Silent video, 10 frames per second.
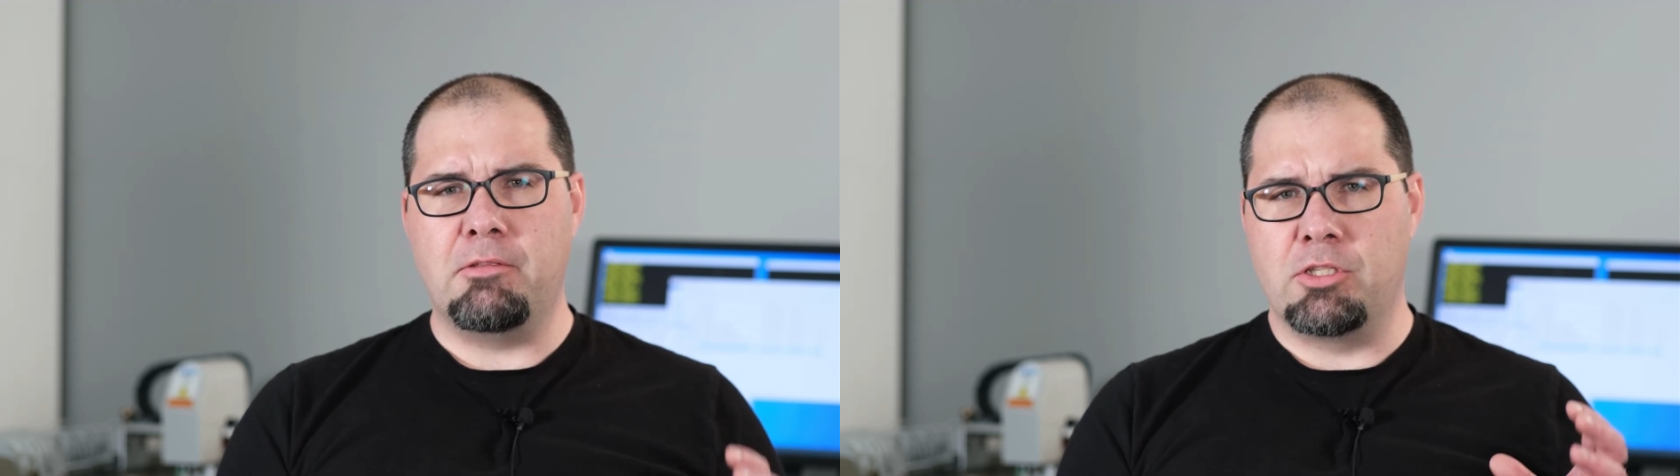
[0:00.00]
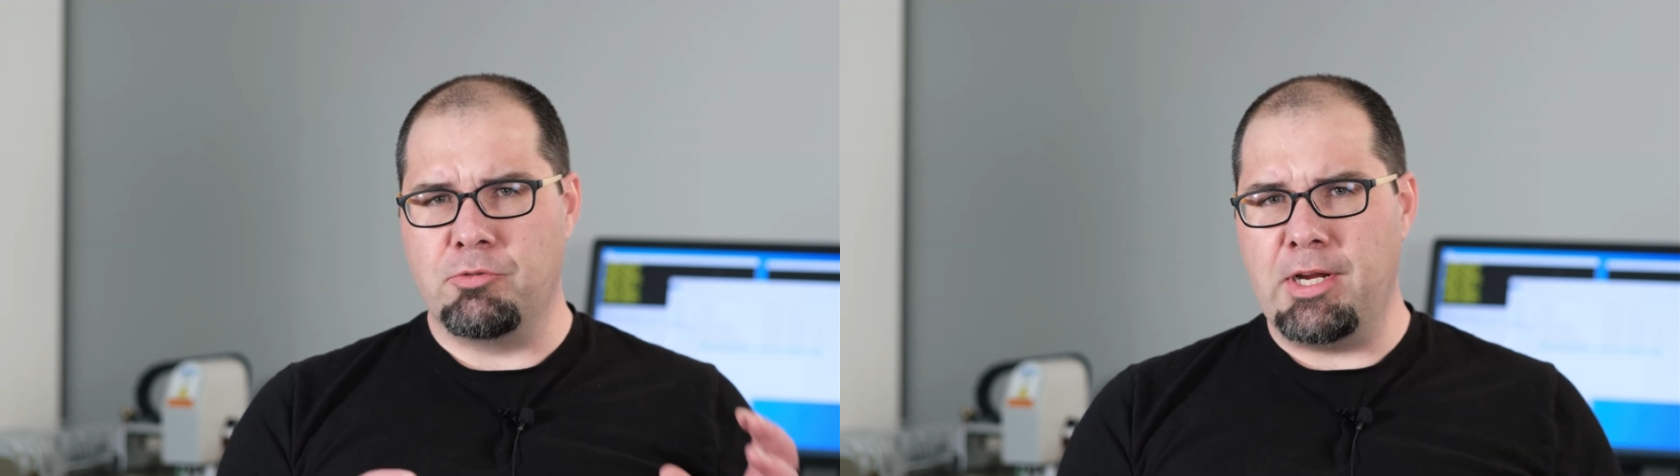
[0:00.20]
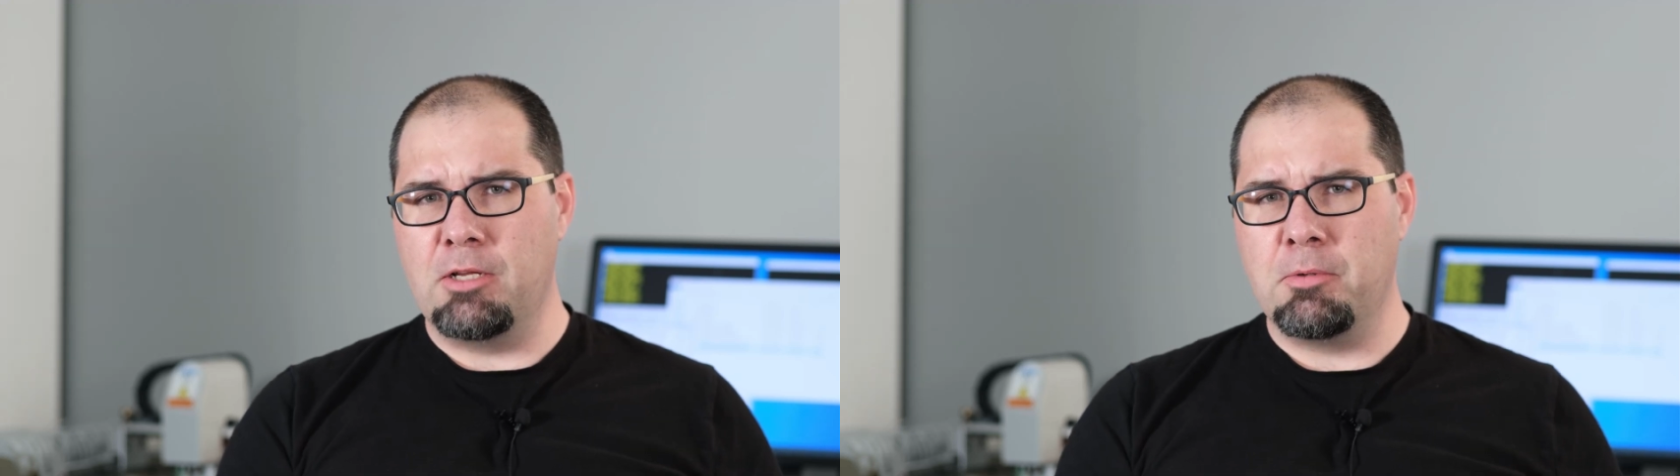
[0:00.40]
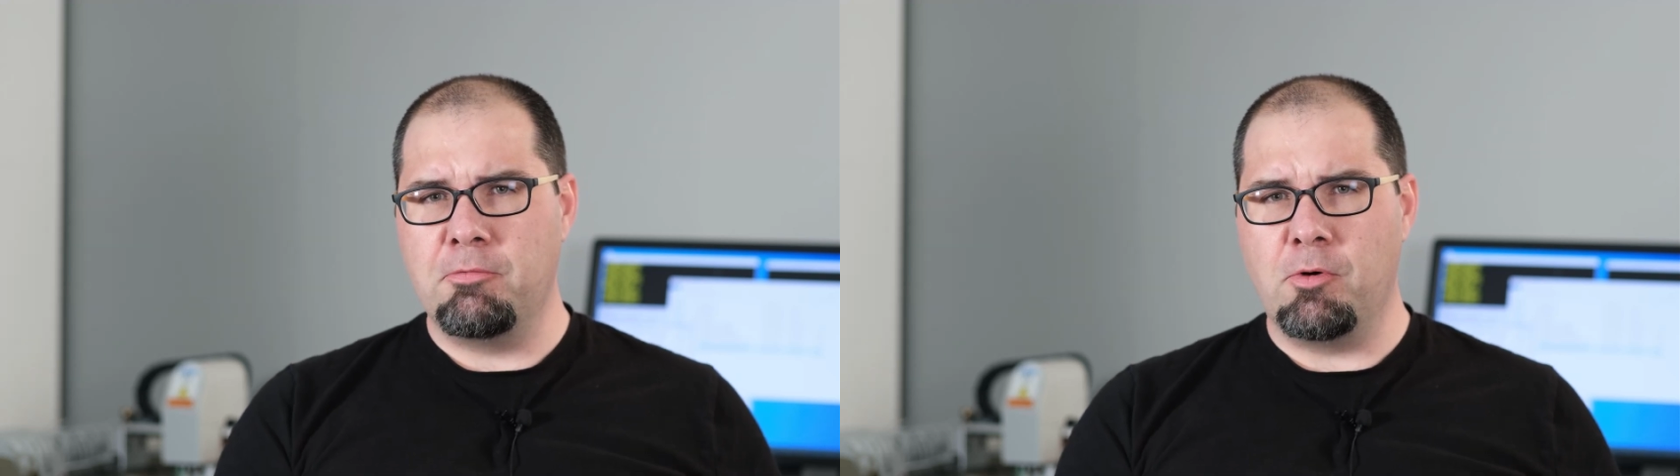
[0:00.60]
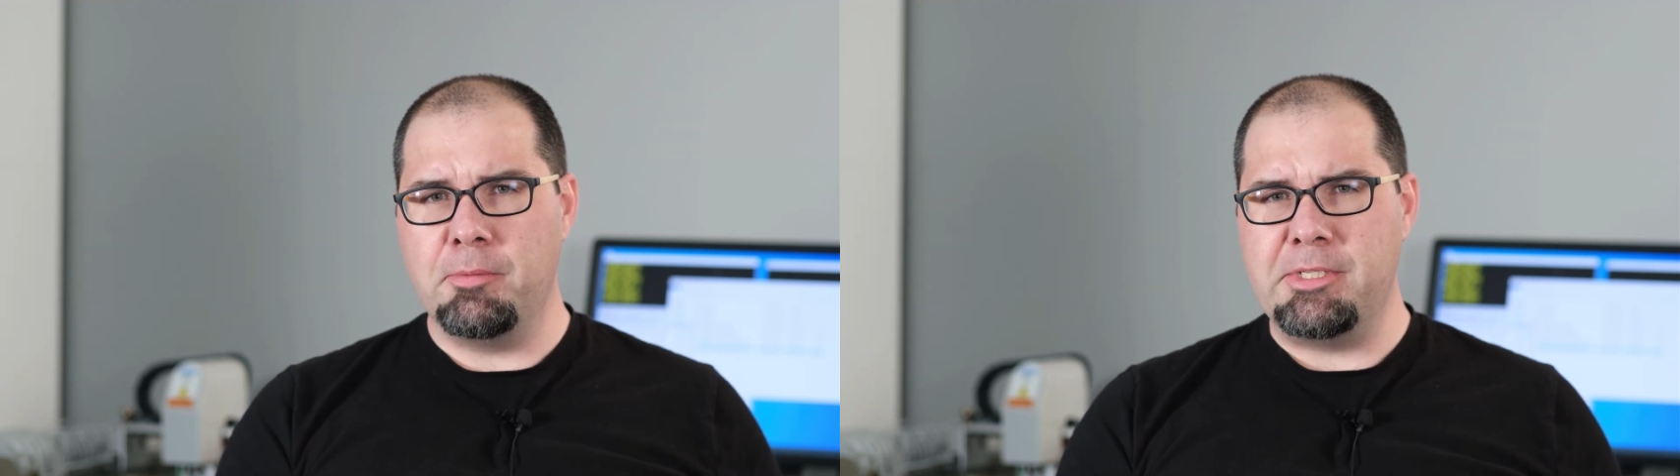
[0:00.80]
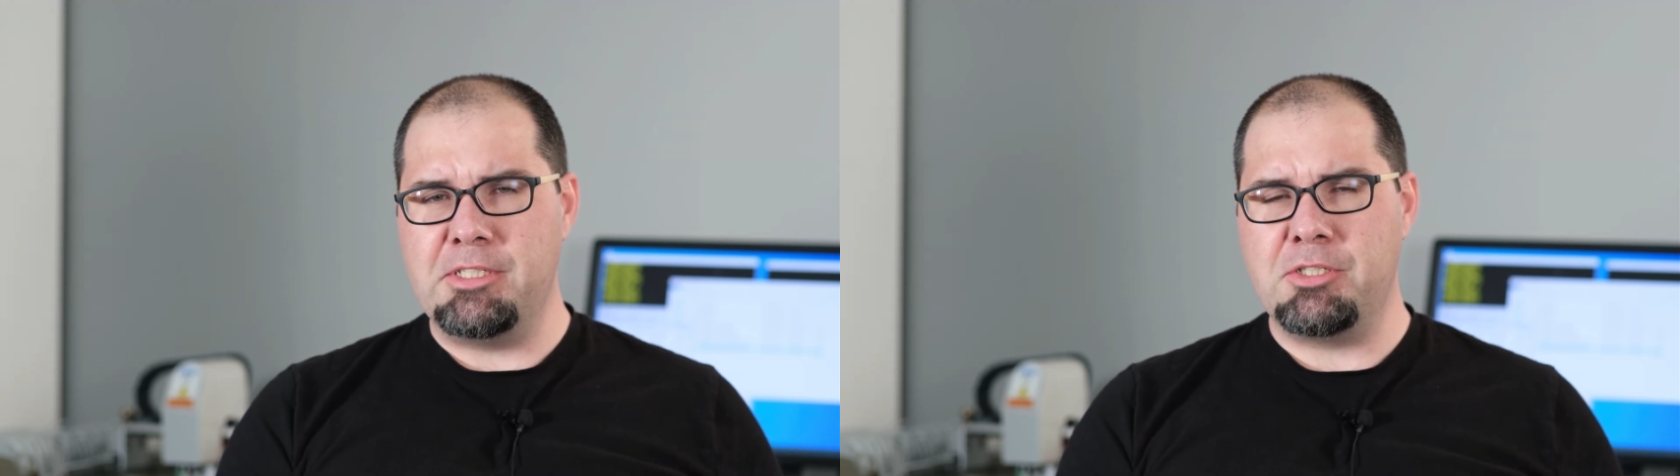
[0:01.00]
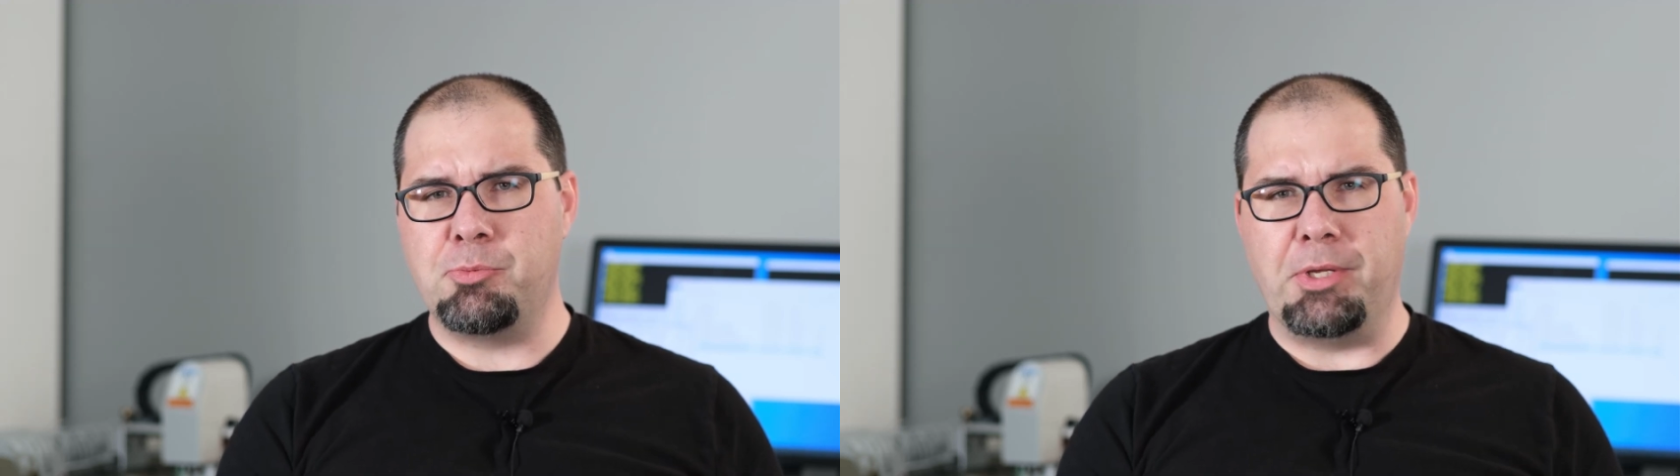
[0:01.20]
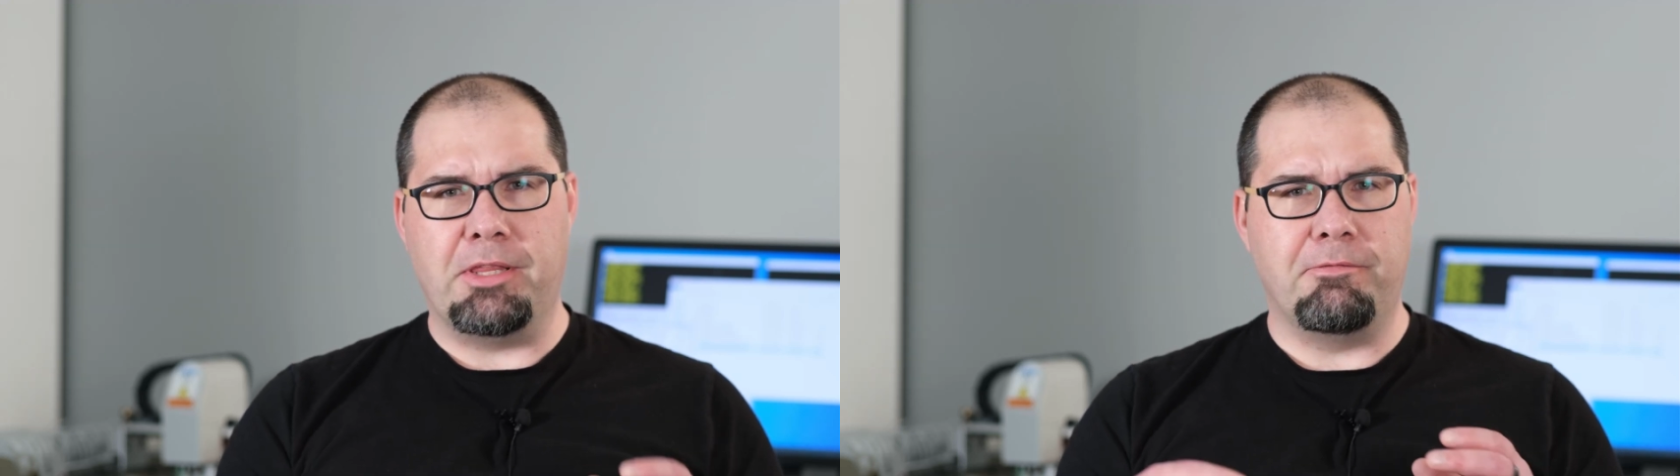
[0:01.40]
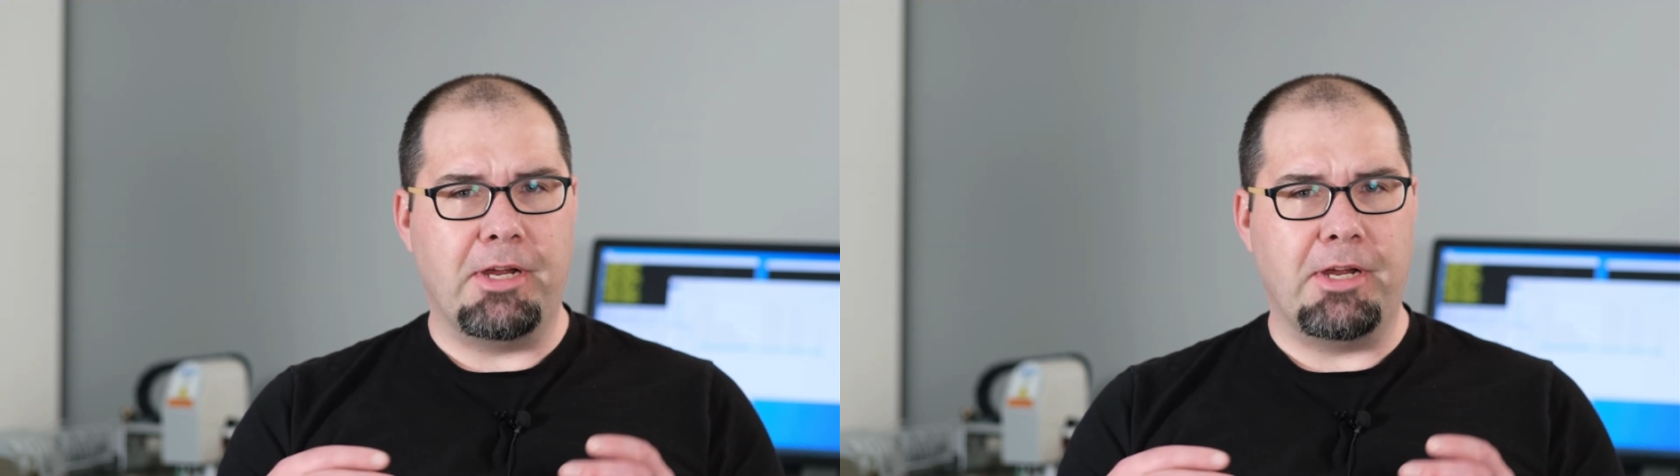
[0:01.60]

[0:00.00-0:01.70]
derailleur performance with